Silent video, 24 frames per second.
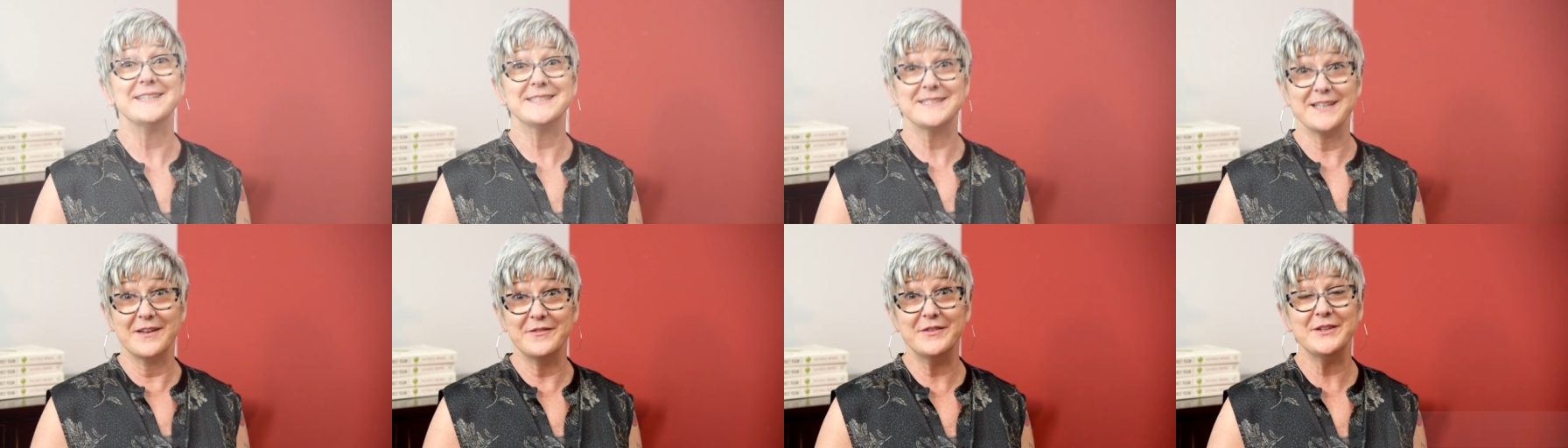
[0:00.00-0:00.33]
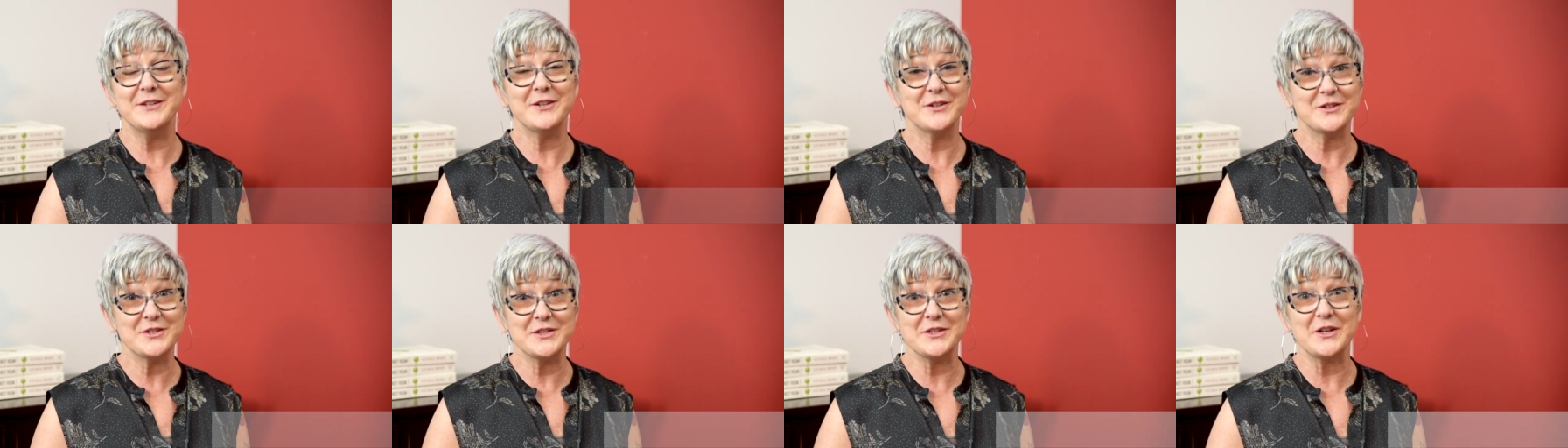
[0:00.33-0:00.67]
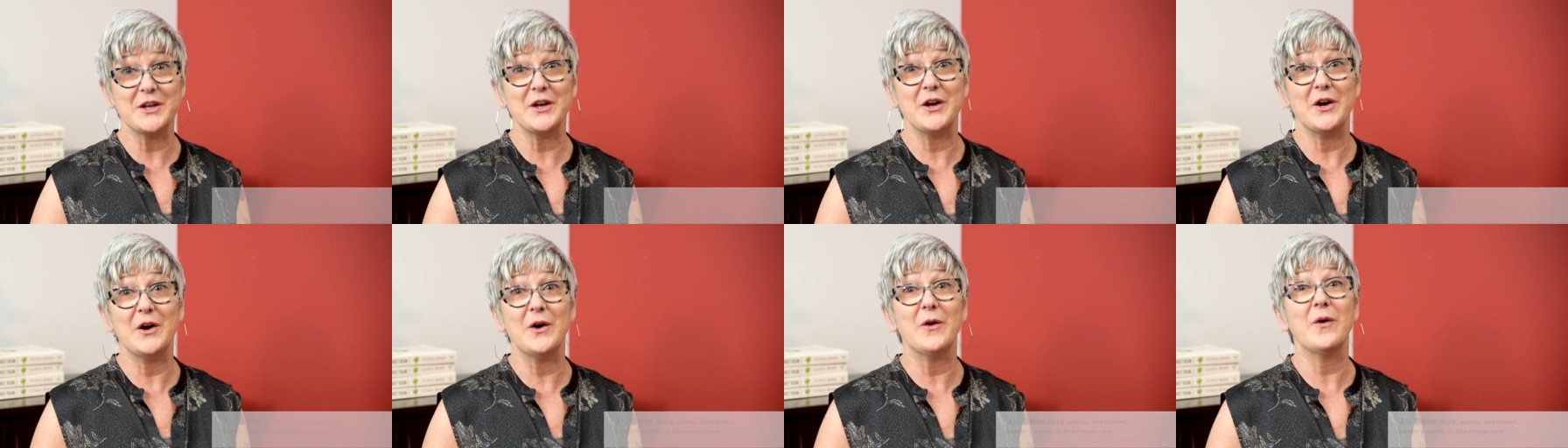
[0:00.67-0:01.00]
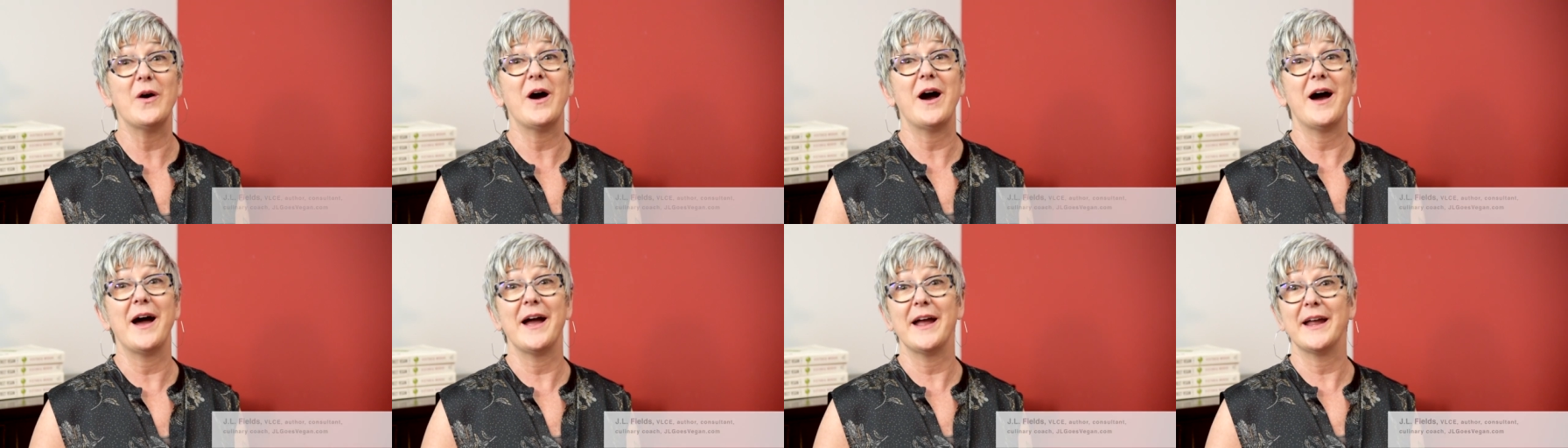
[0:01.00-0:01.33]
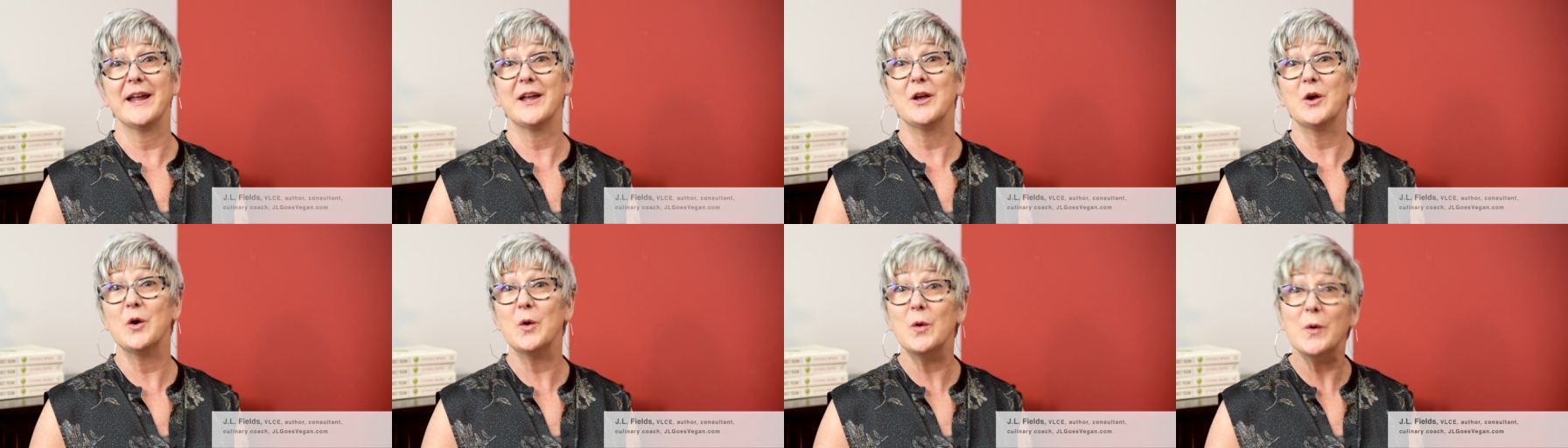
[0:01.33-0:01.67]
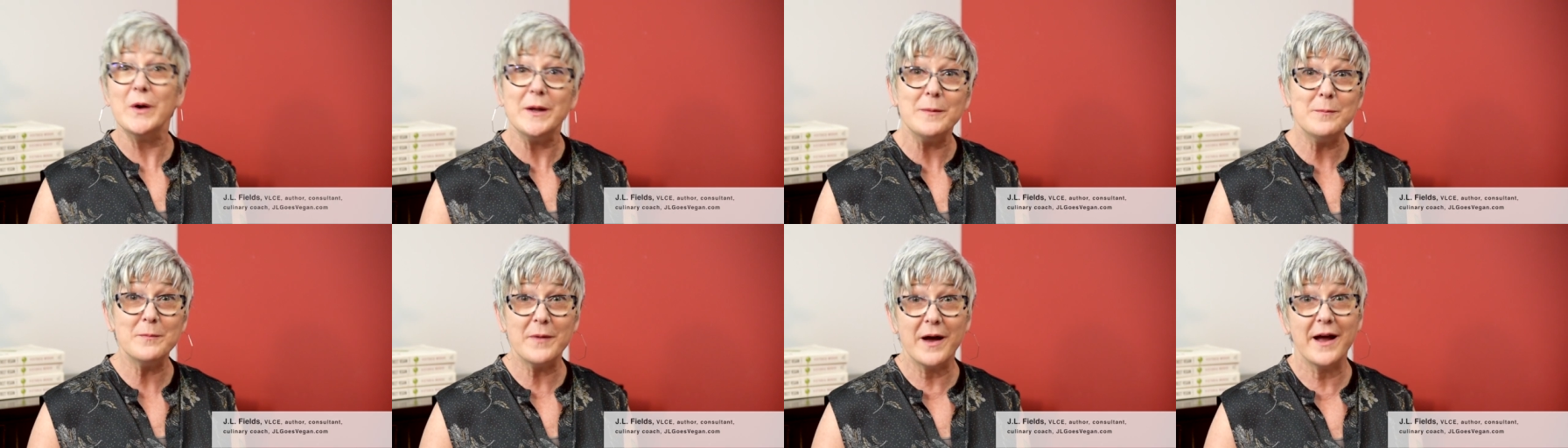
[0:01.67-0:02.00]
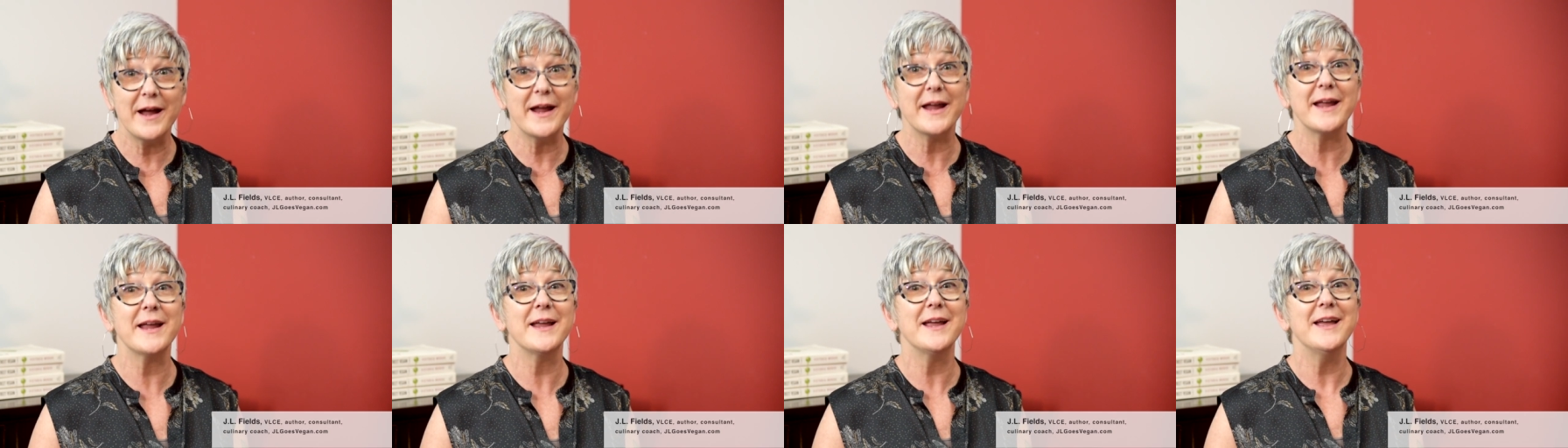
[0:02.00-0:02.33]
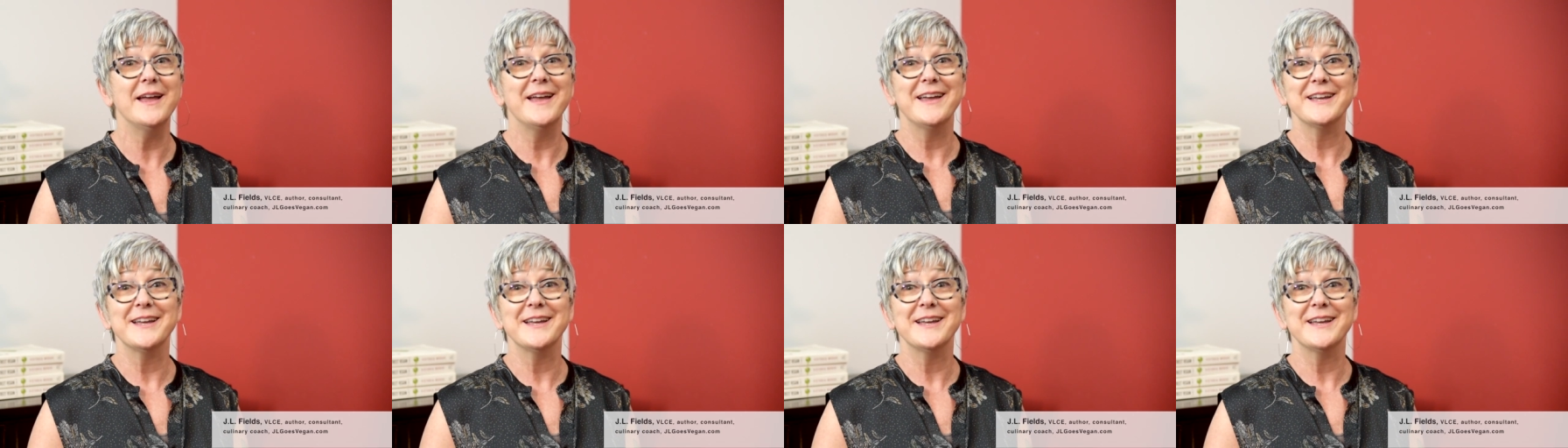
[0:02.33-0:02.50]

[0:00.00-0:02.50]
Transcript: seven years ago, I quit my